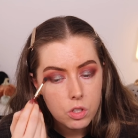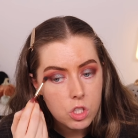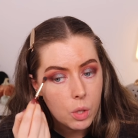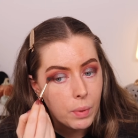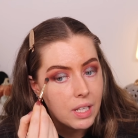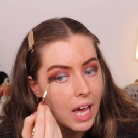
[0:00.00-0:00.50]

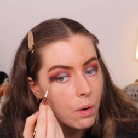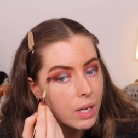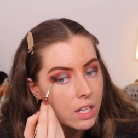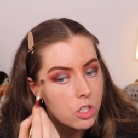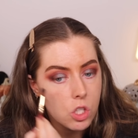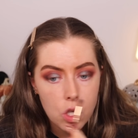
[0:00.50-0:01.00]
So we now
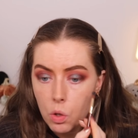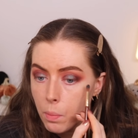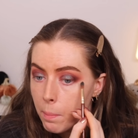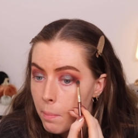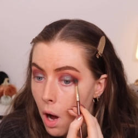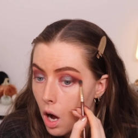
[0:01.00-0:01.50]
get to
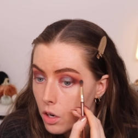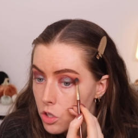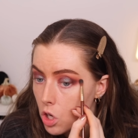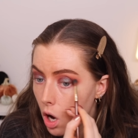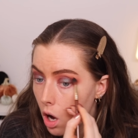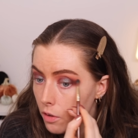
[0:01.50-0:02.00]
March
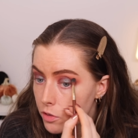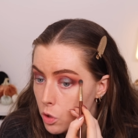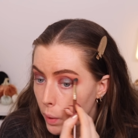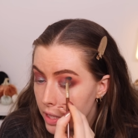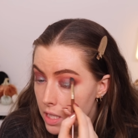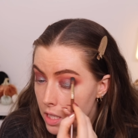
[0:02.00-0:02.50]
of
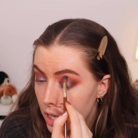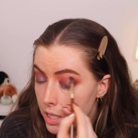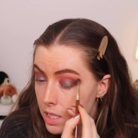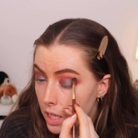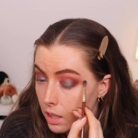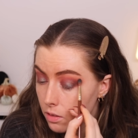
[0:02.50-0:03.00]
20
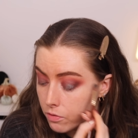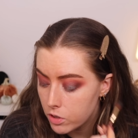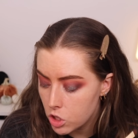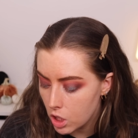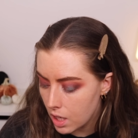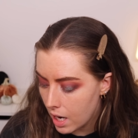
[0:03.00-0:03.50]
2019,
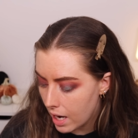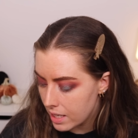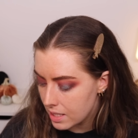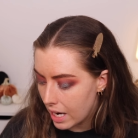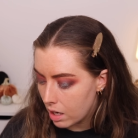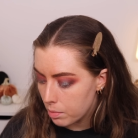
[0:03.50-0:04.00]
Virginia
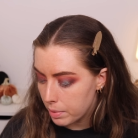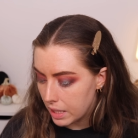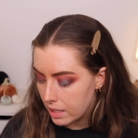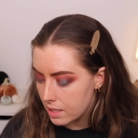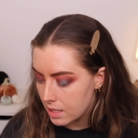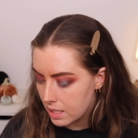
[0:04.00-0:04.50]
has now been
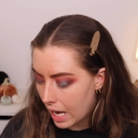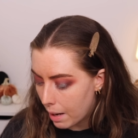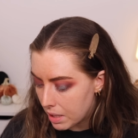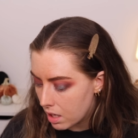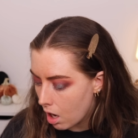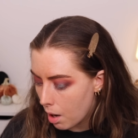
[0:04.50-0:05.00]

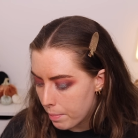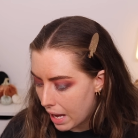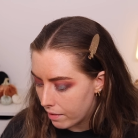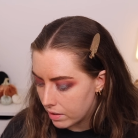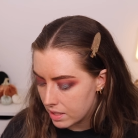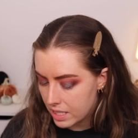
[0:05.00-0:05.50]
scamming her
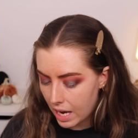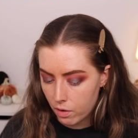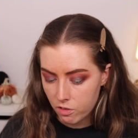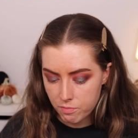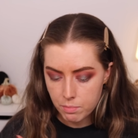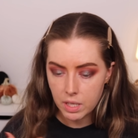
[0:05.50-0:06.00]
parents out
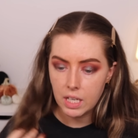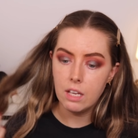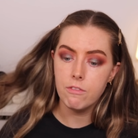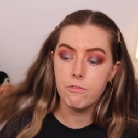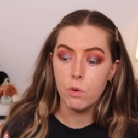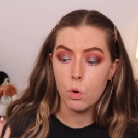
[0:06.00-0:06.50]
of money
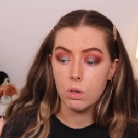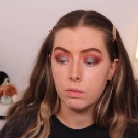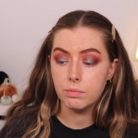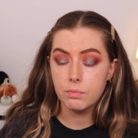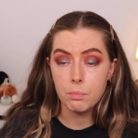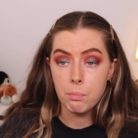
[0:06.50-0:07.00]
for
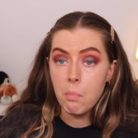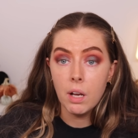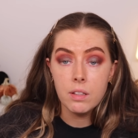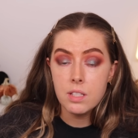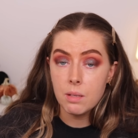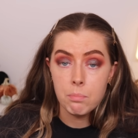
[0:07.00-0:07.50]

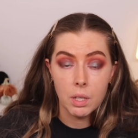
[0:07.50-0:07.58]
months and